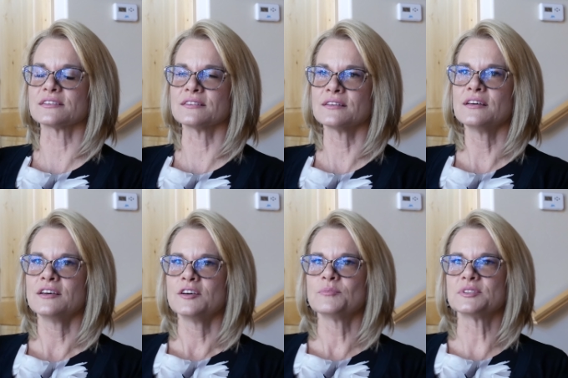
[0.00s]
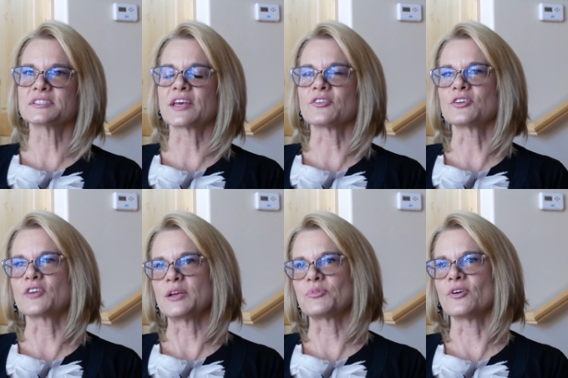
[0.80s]
to put together a
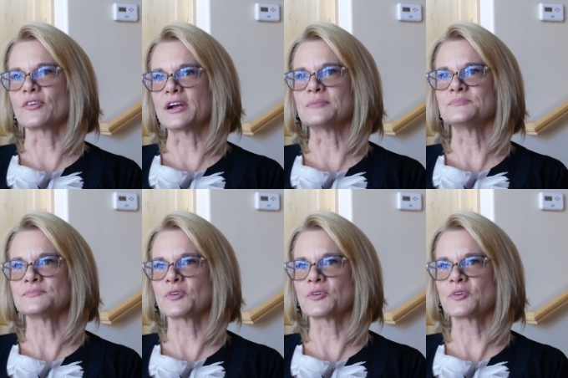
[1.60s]
great program.